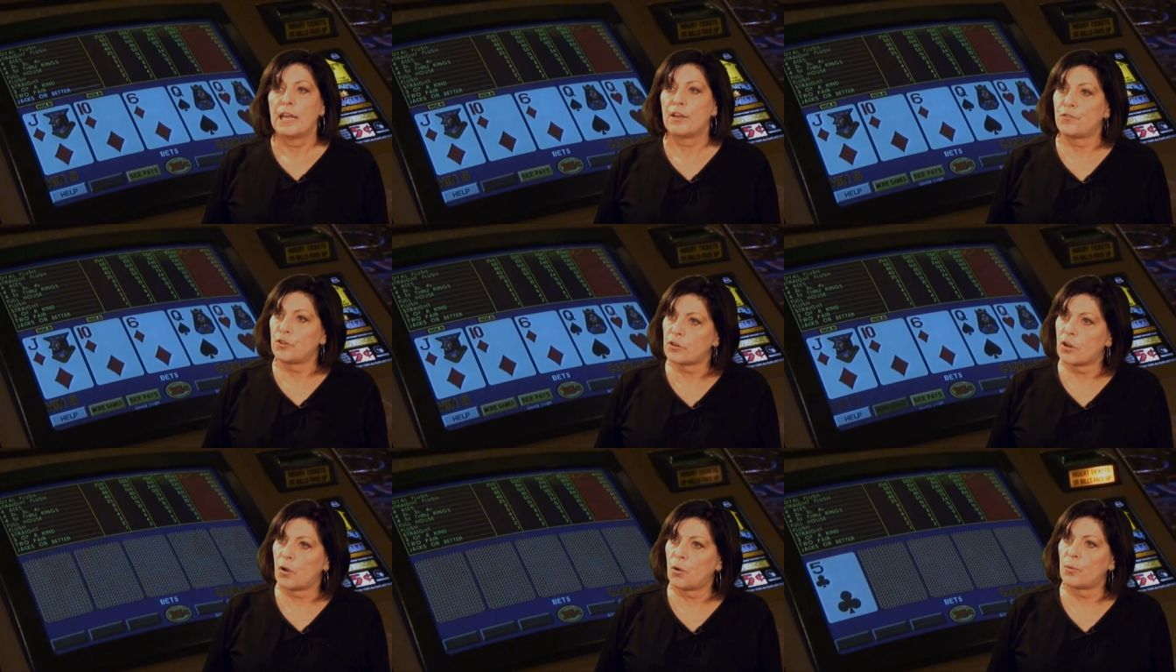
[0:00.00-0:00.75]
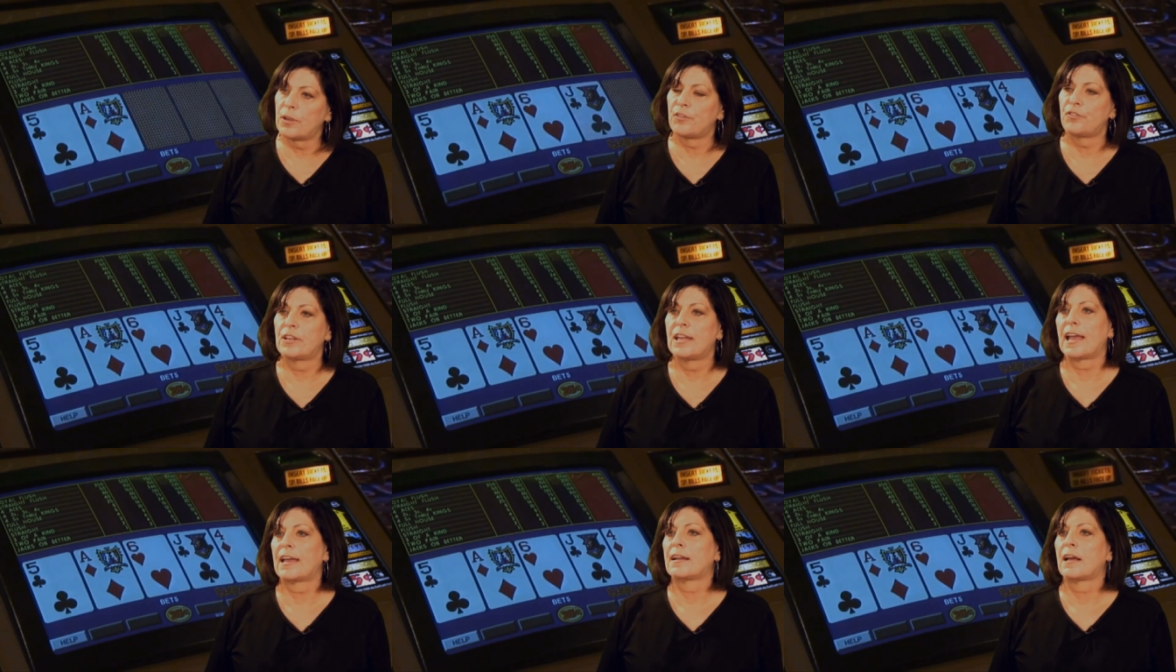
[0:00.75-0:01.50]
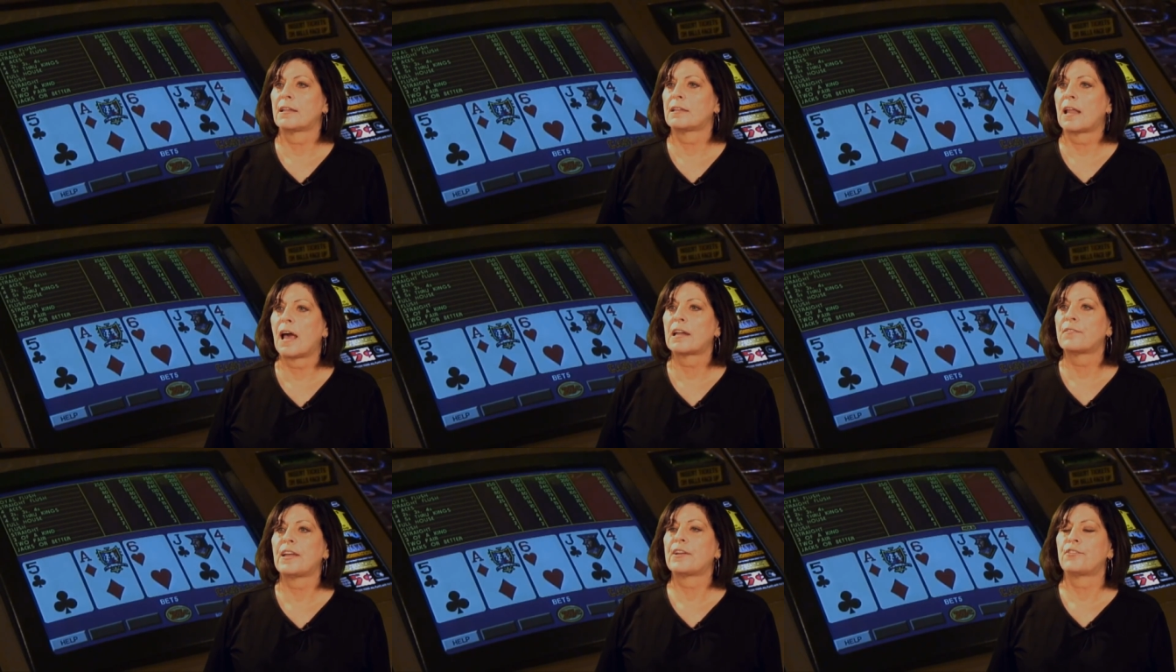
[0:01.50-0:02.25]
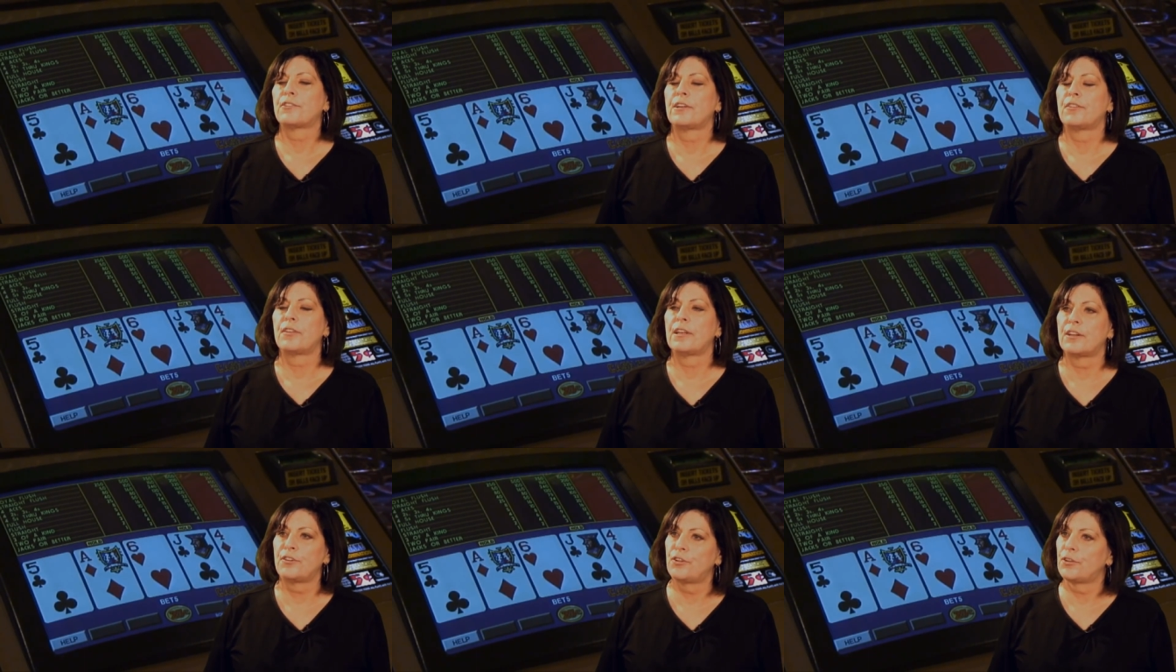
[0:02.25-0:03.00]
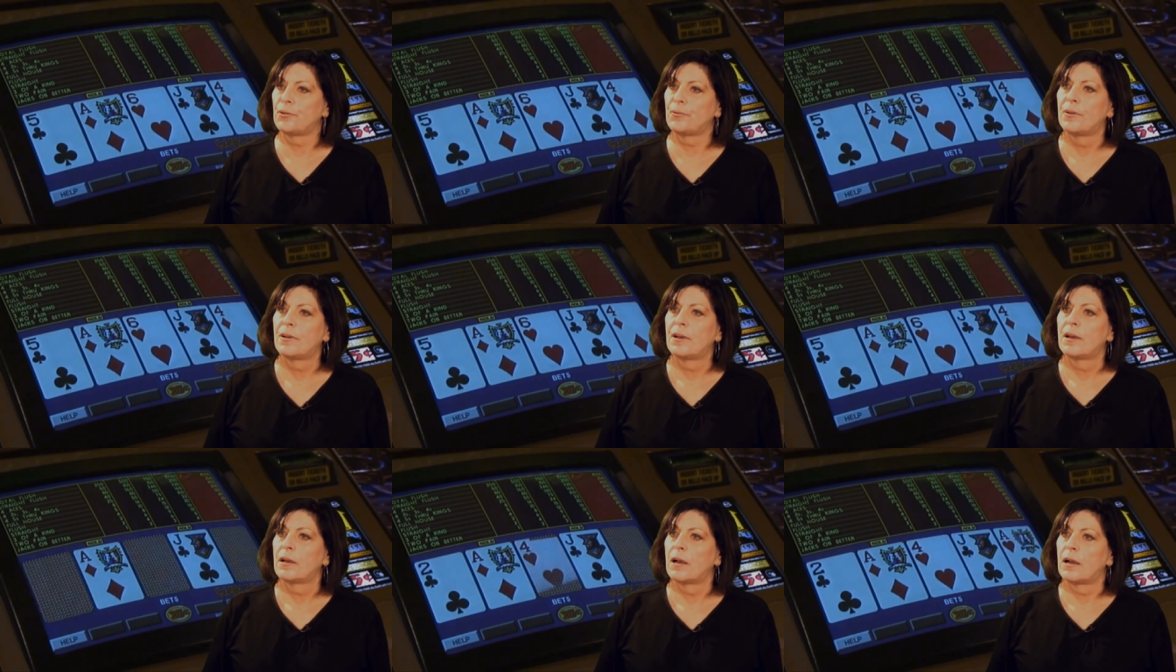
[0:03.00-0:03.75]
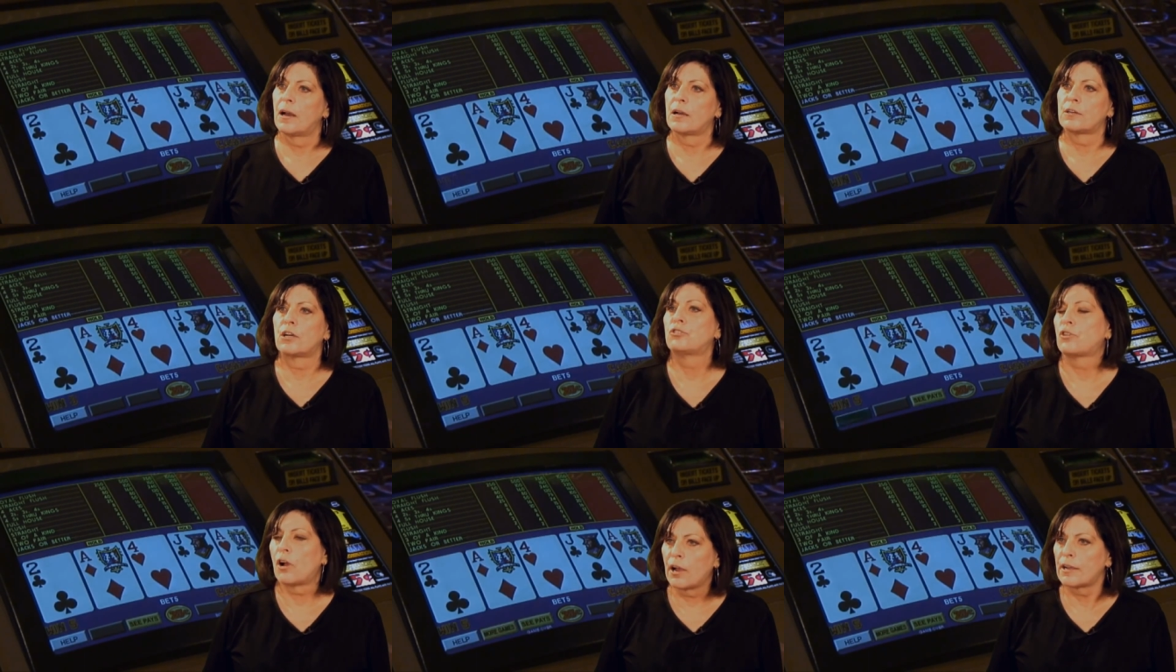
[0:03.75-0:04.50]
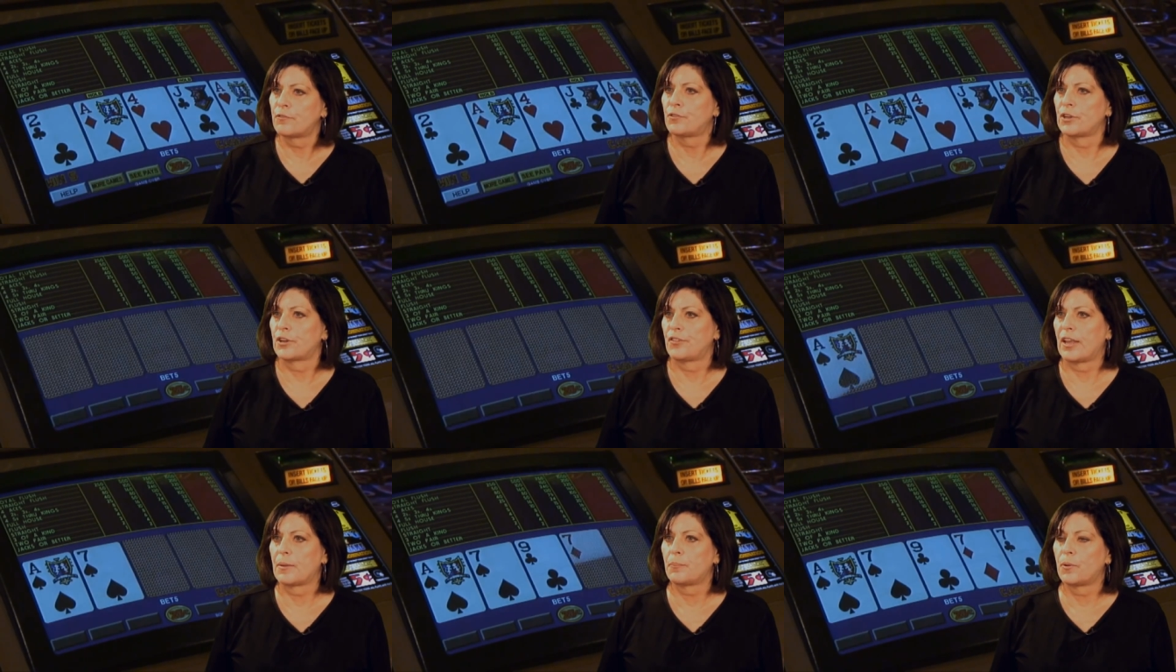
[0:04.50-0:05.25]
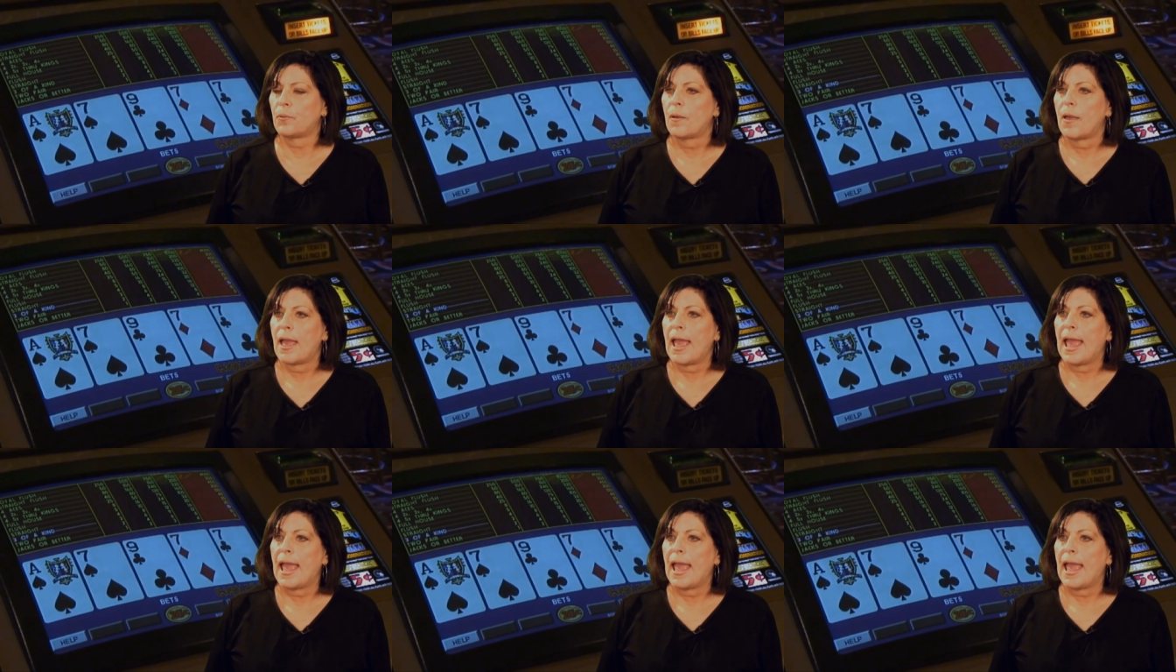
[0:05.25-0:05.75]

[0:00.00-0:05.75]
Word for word: If your goal is to get a lot of entries into uh, a drawing, for example,